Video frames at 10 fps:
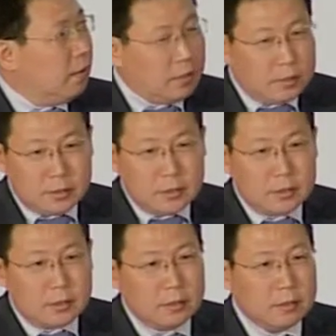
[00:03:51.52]

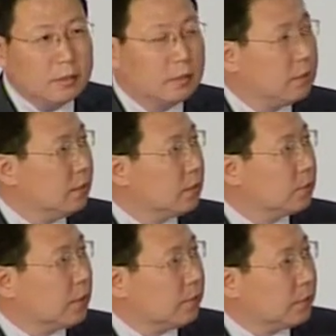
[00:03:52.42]
And this
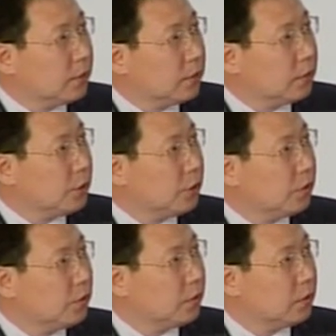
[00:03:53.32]
graphic
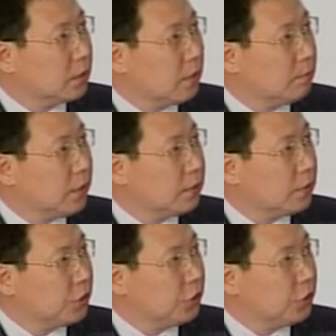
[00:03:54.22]
shows the comparison,